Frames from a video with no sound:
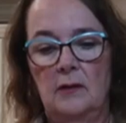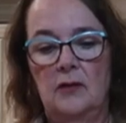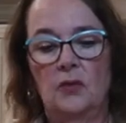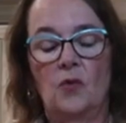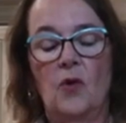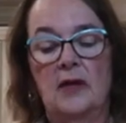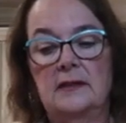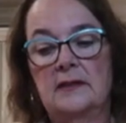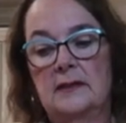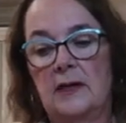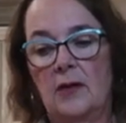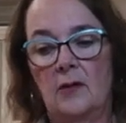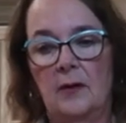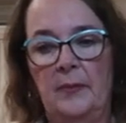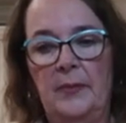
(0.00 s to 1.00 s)
the ones
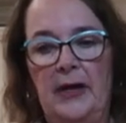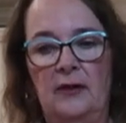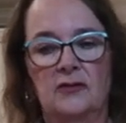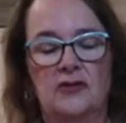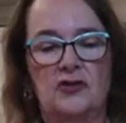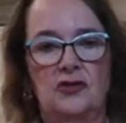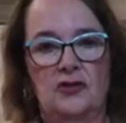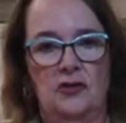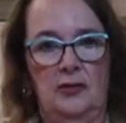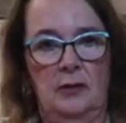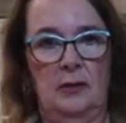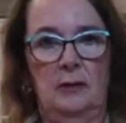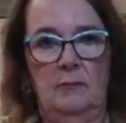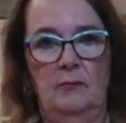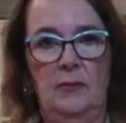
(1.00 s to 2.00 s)
that are about
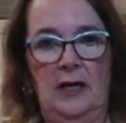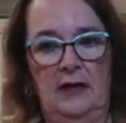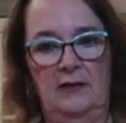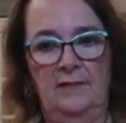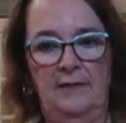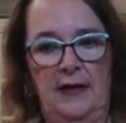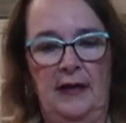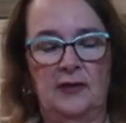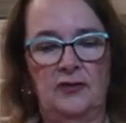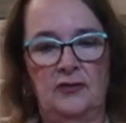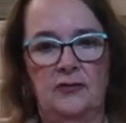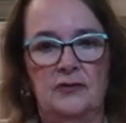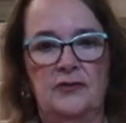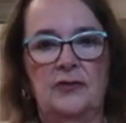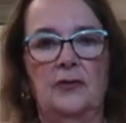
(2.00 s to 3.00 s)
certain
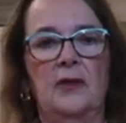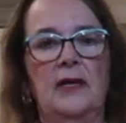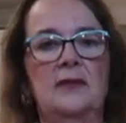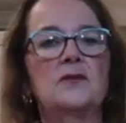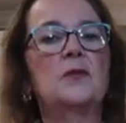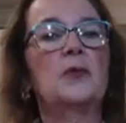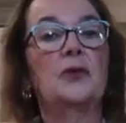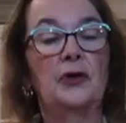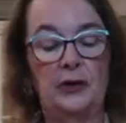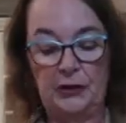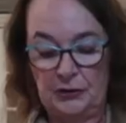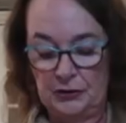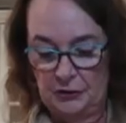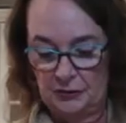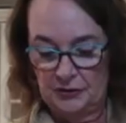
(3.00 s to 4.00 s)
manufacturers. So that's what we're going
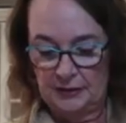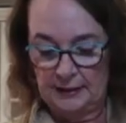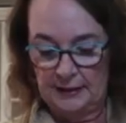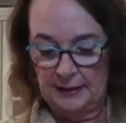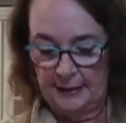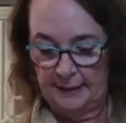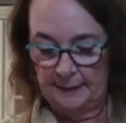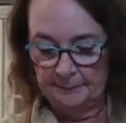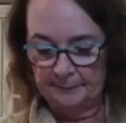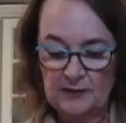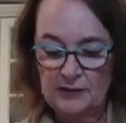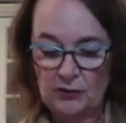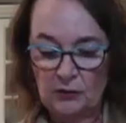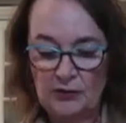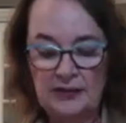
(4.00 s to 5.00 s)
to do today.
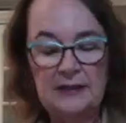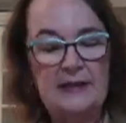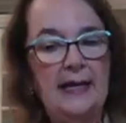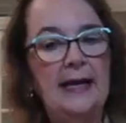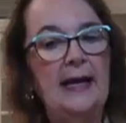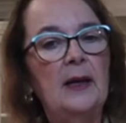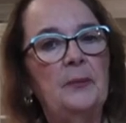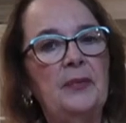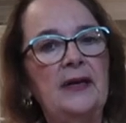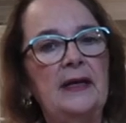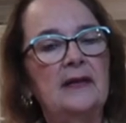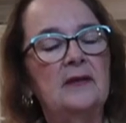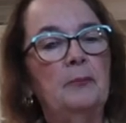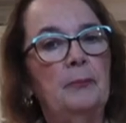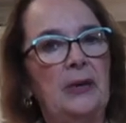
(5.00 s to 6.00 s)
So today I
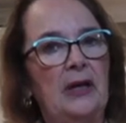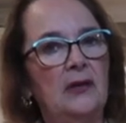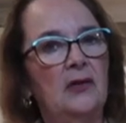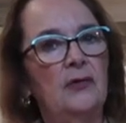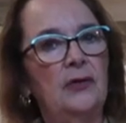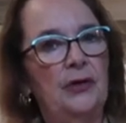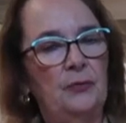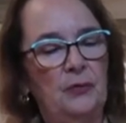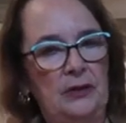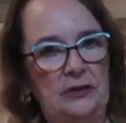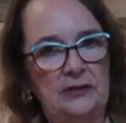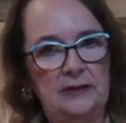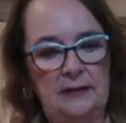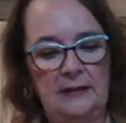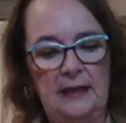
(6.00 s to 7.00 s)
picked Butler
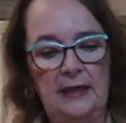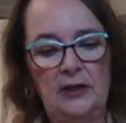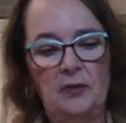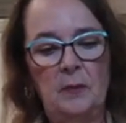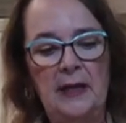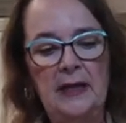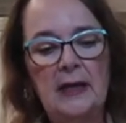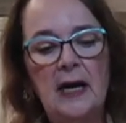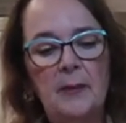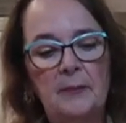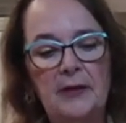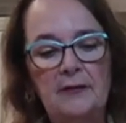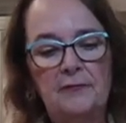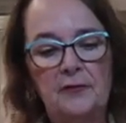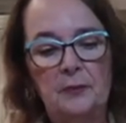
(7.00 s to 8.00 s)
Wilson. And you may not
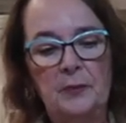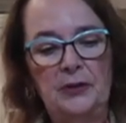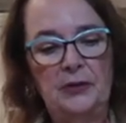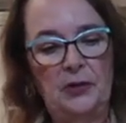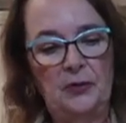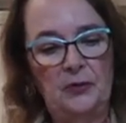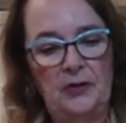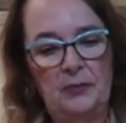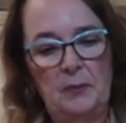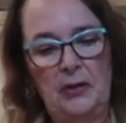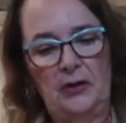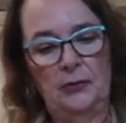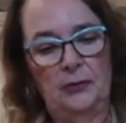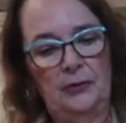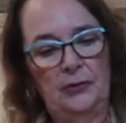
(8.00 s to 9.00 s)
be familiar with
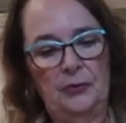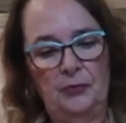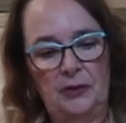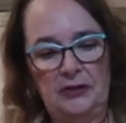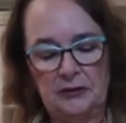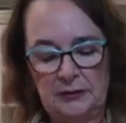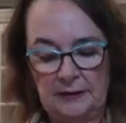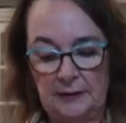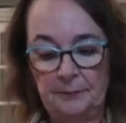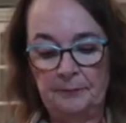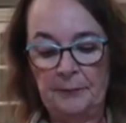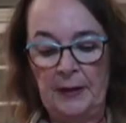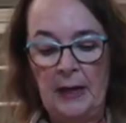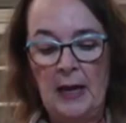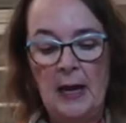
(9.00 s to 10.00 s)
Butler Wilson,
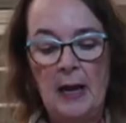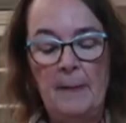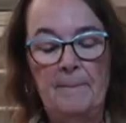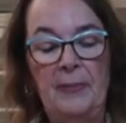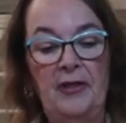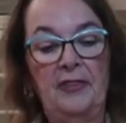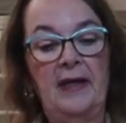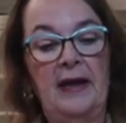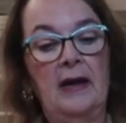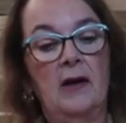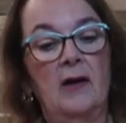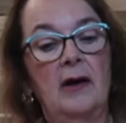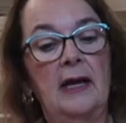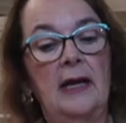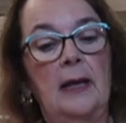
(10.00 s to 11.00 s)
but they
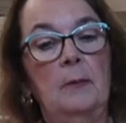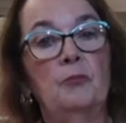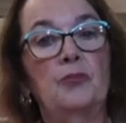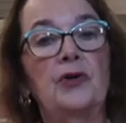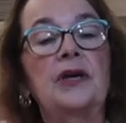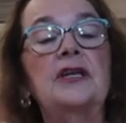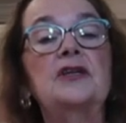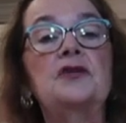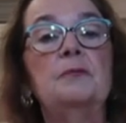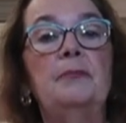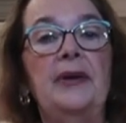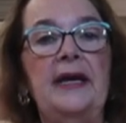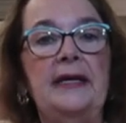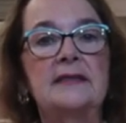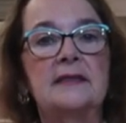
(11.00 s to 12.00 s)
are a
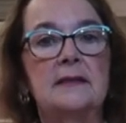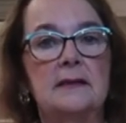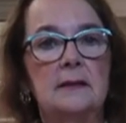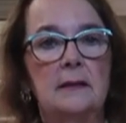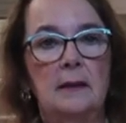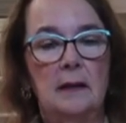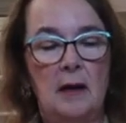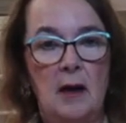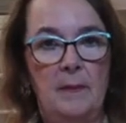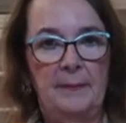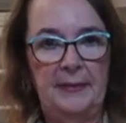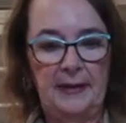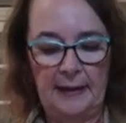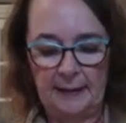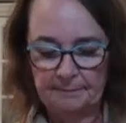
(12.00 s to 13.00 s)
British-based
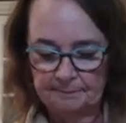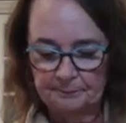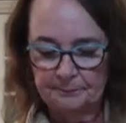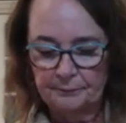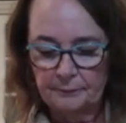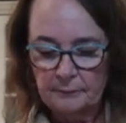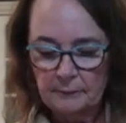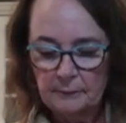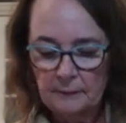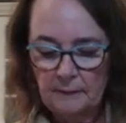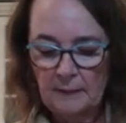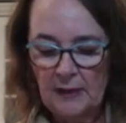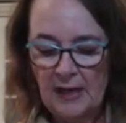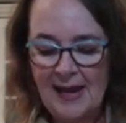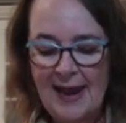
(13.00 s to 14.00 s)
company.
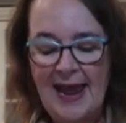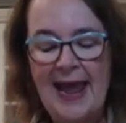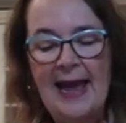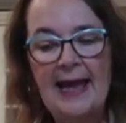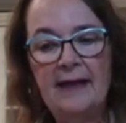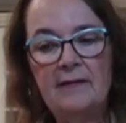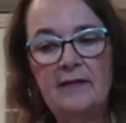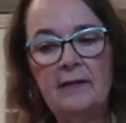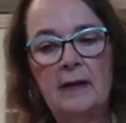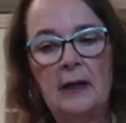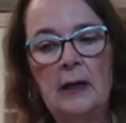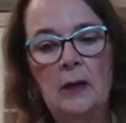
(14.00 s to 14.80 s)
And